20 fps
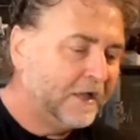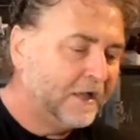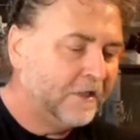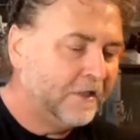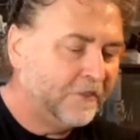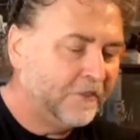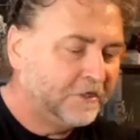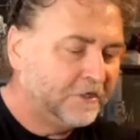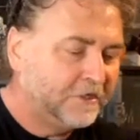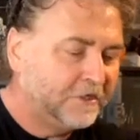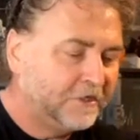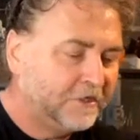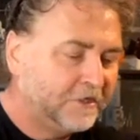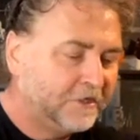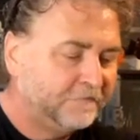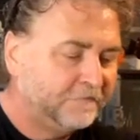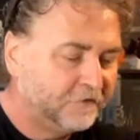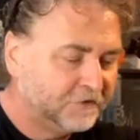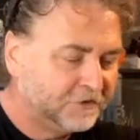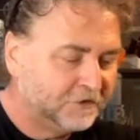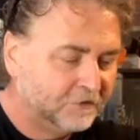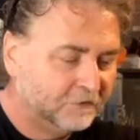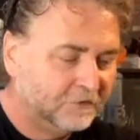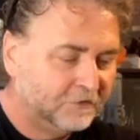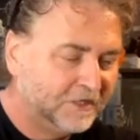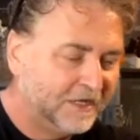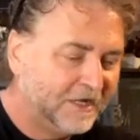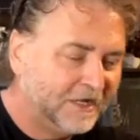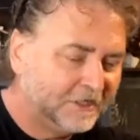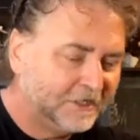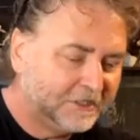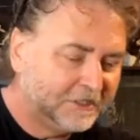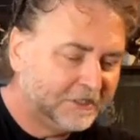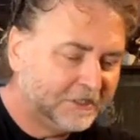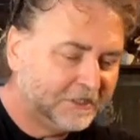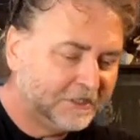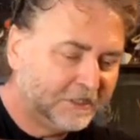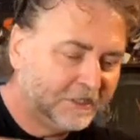Then you've also got